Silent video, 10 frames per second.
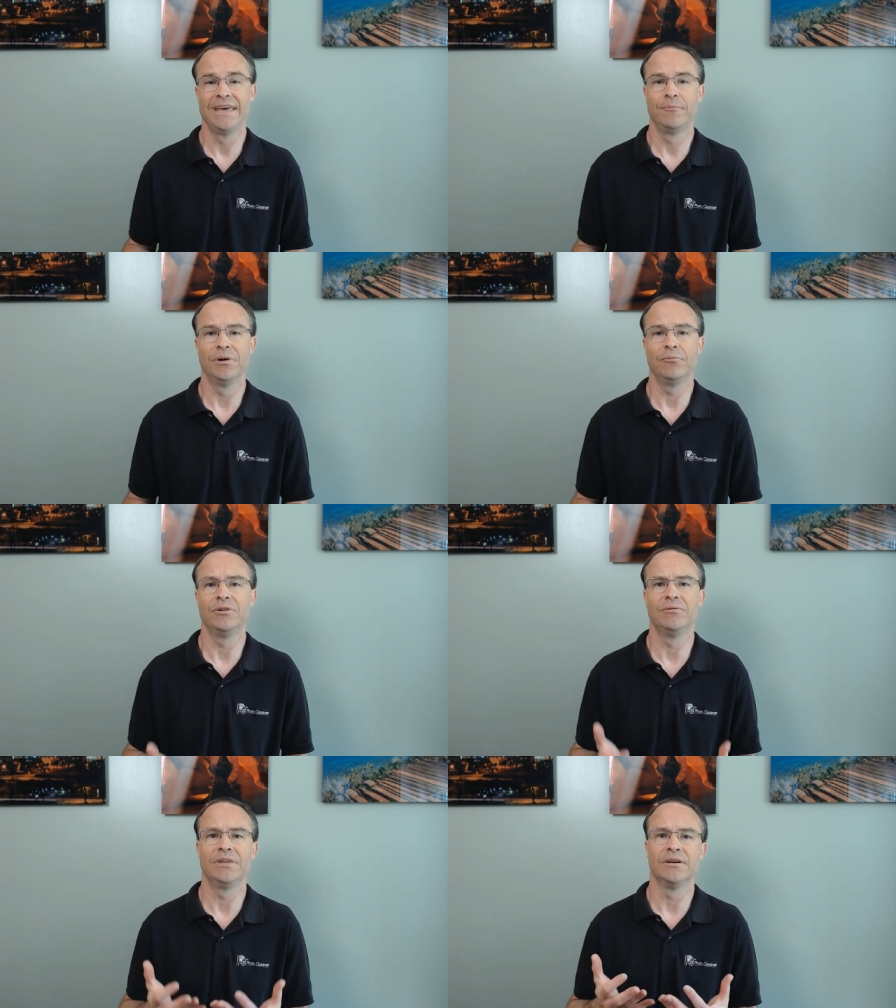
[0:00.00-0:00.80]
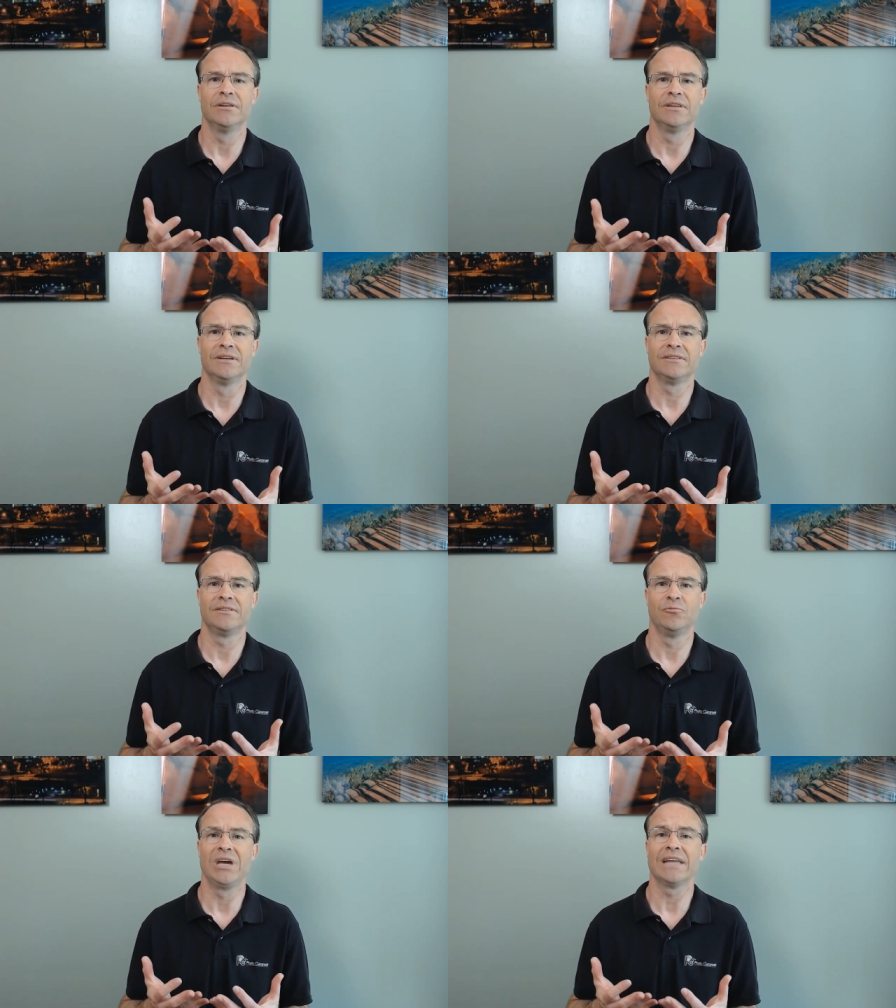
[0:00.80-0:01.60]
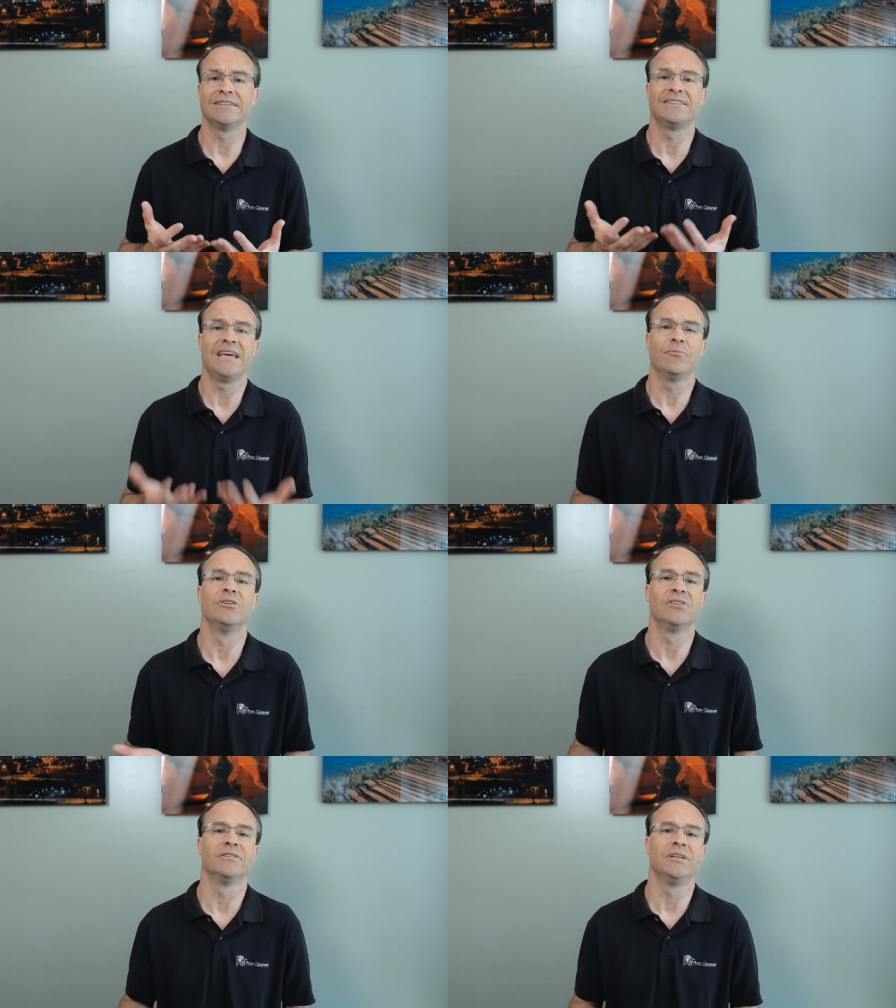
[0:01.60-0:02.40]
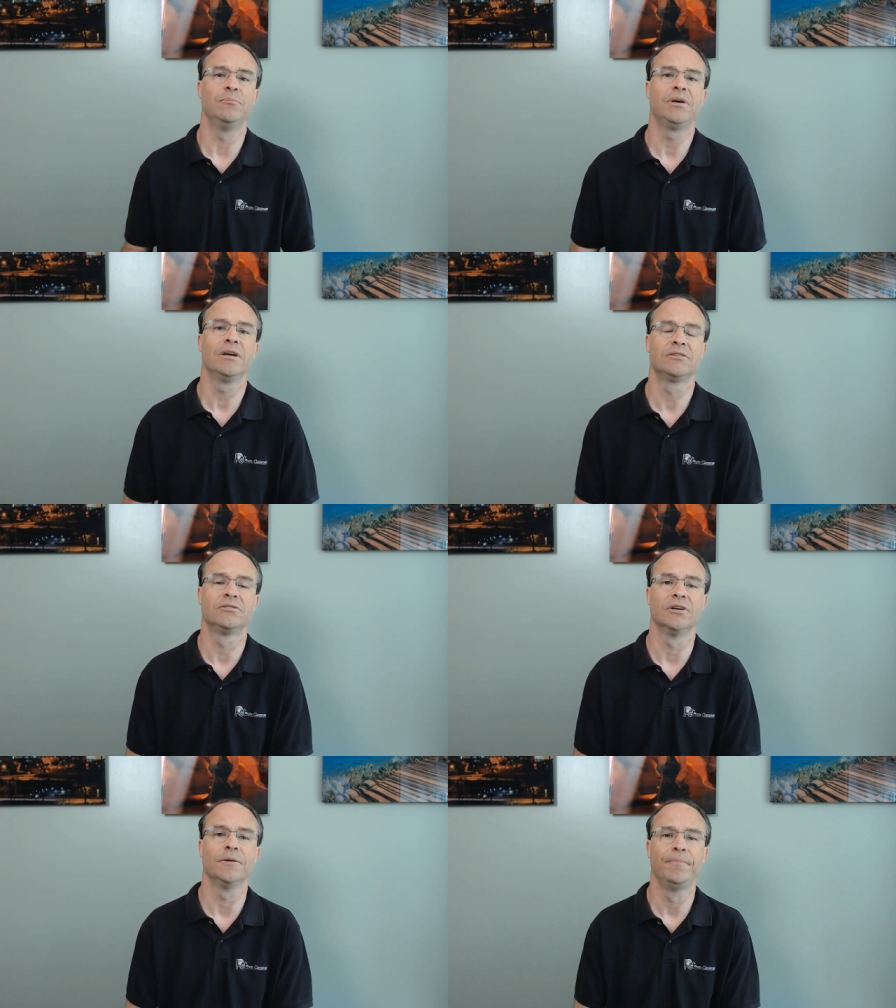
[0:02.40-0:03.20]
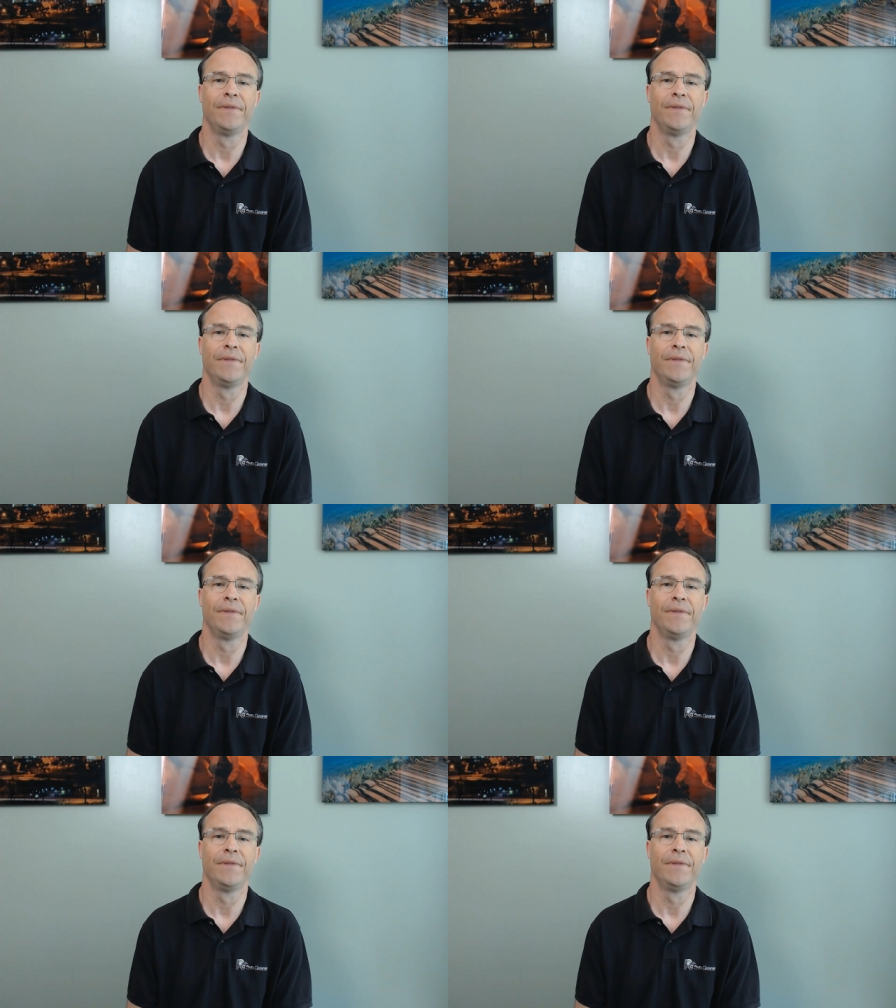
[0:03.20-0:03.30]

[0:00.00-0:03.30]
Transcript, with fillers: but we, the, the, we got the same resulting picture.